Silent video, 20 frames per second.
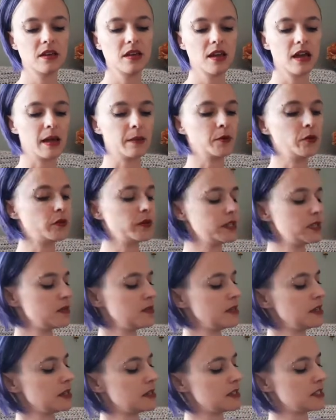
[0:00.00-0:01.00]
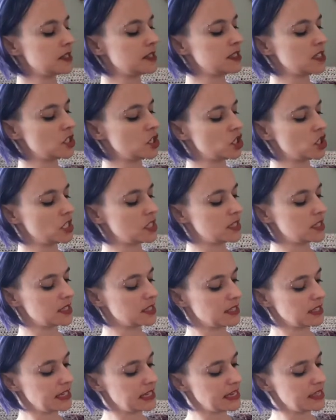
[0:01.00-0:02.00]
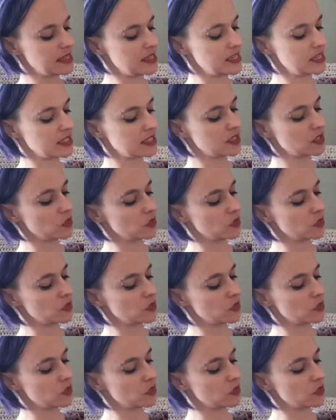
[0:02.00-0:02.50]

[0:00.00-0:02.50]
I'm going to make the stitches like this so